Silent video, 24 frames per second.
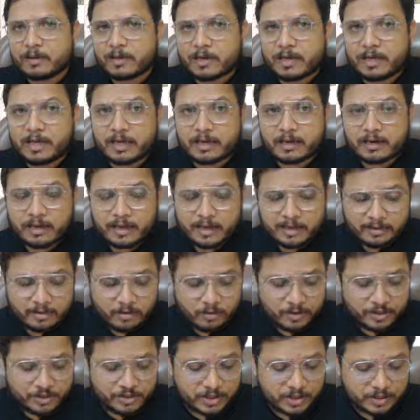Here in
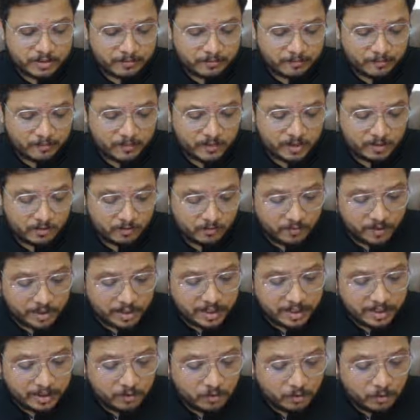question, we
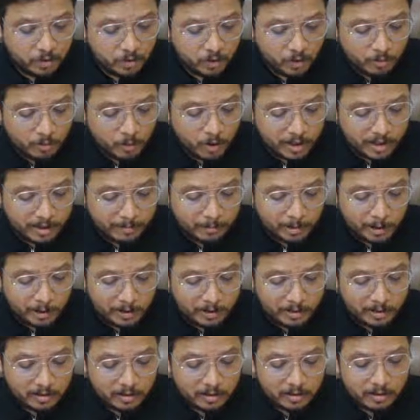need to draw
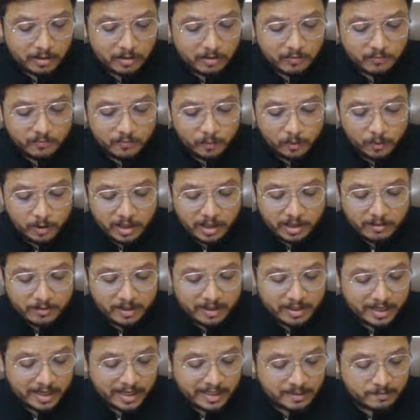plot for
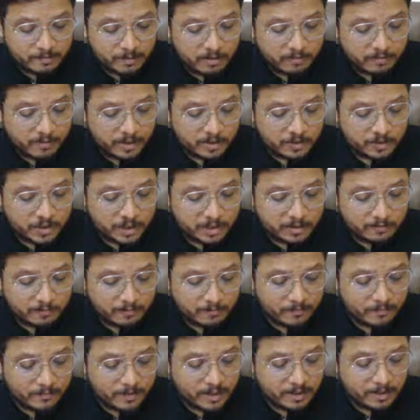given transfer function
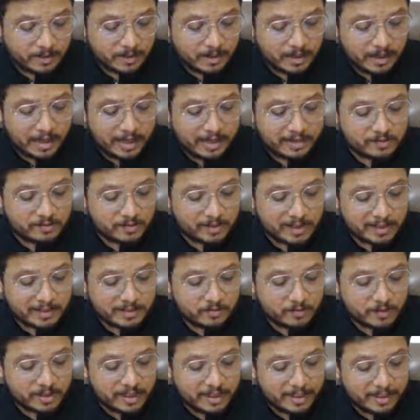as well as
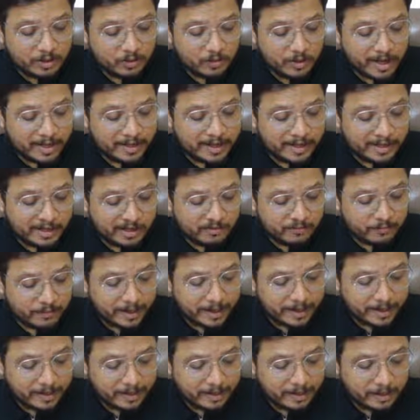we need to
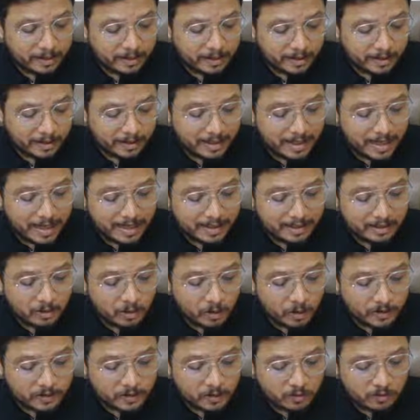identify gain
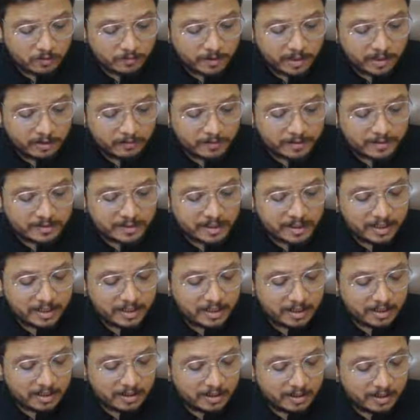crossover frequency,
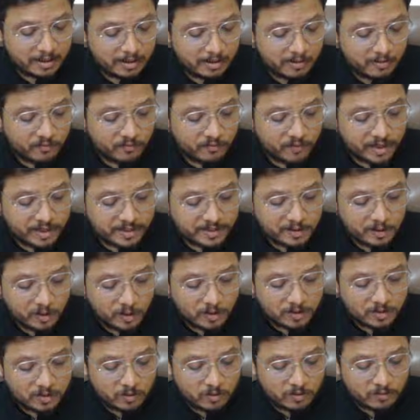phase
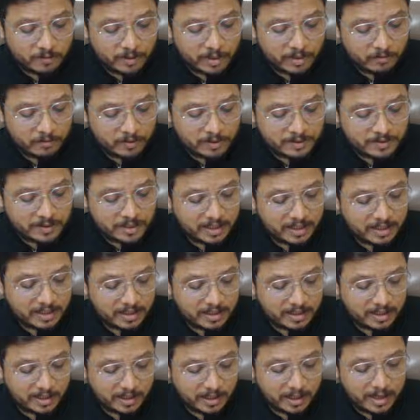crossover frequency,
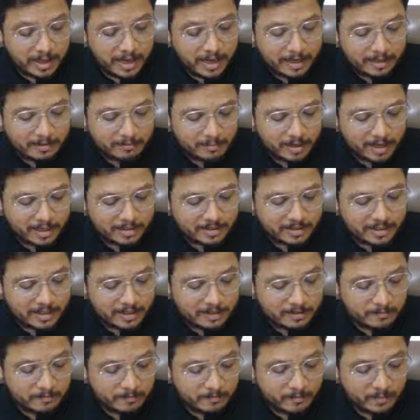gain
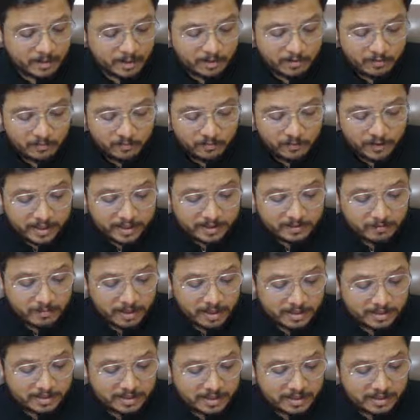margin, phase
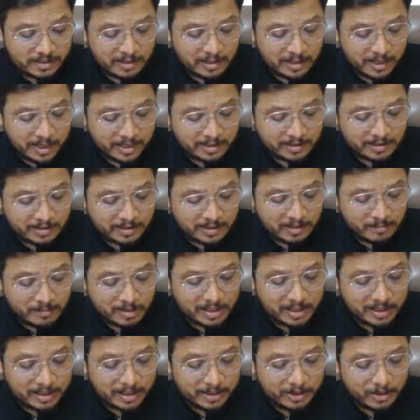margin and
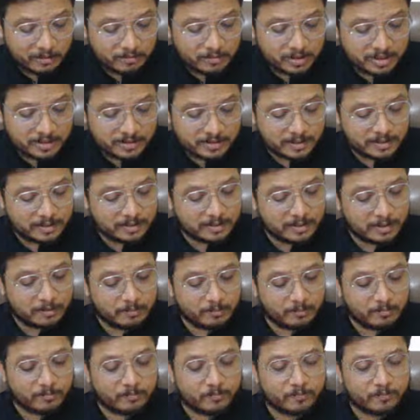stability of this system.